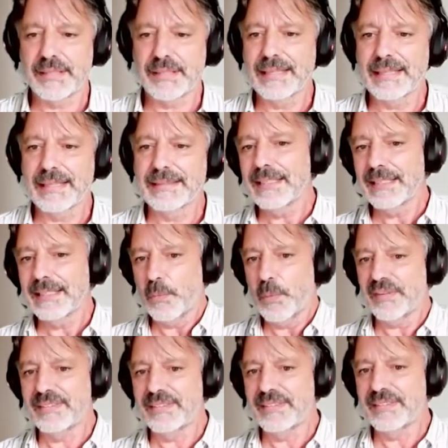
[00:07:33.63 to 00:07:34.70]
And then
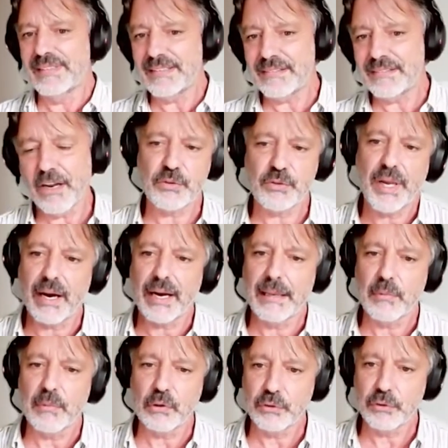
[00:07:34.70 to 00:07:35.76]
with this knowledge, we are
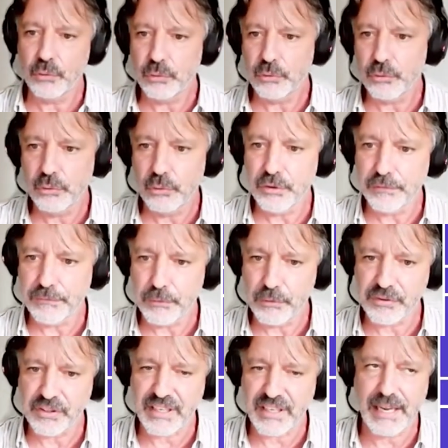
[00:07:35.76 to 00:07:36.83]
able to do the full
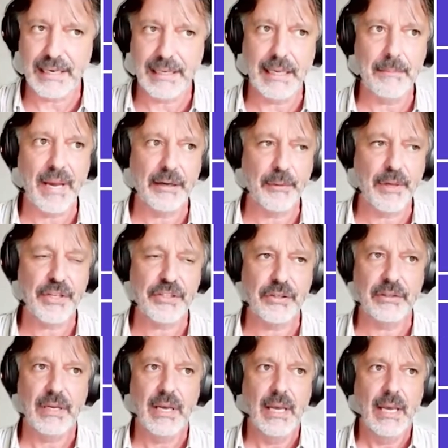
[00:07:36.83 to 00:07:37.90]
scale
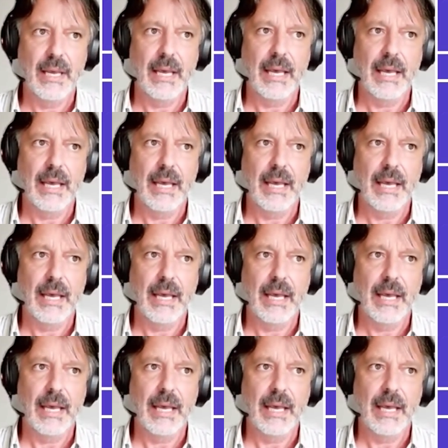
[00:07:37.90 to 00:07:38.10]
migration